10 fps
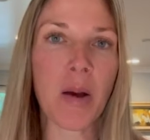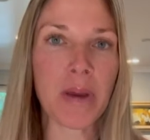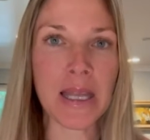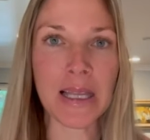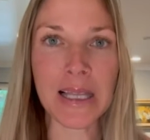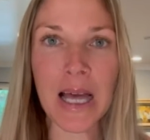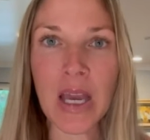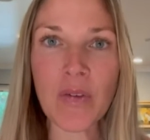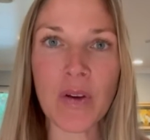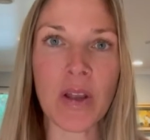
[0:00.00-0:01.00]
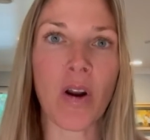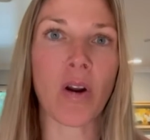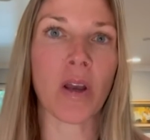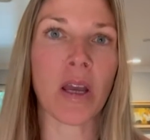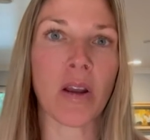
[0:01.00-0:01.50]
in life, in
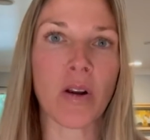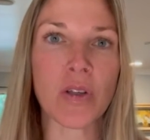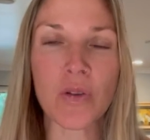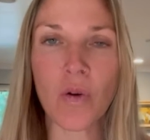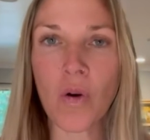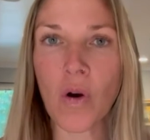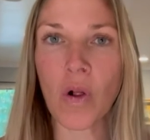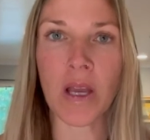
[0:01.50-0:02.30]
our soul,